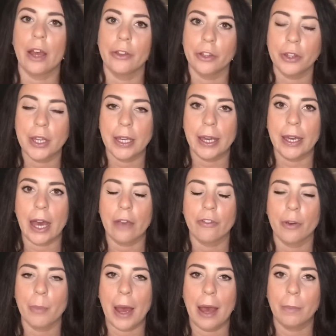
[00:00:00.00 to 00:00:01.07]
Other thing I got
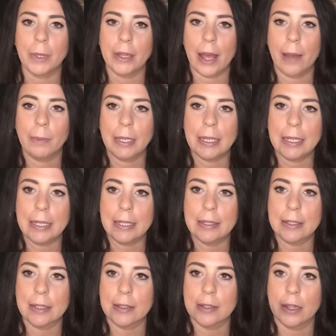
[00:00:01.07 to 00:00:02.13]
from Hobby Lobby
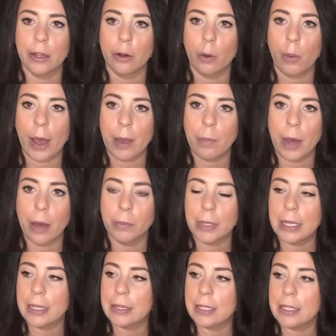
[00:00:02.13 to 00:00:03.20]
is this little white pumpkin.